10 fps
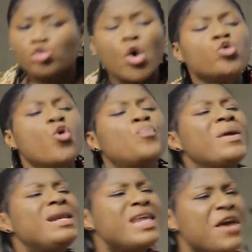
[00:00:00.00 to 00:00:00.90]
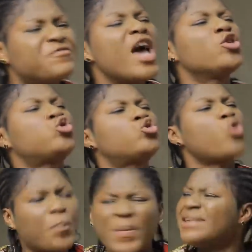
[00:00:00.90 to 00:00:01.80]
So you believed a
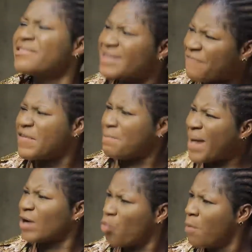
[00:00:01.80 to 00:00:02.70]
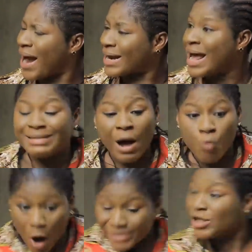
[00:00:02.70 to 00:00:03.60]
stupid, raving mad woman
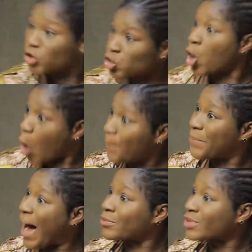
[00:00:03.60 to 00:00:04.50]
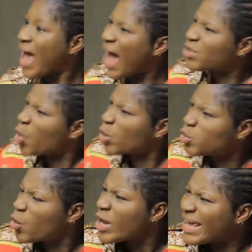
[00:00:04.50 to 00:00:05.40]
that walked into your compound and
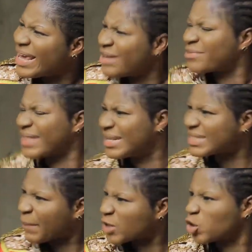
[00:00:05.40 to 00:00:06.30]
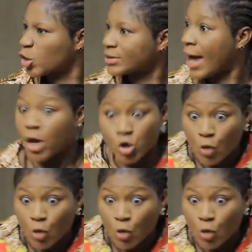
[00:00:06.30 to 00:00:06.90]
told you ill things about your daughter?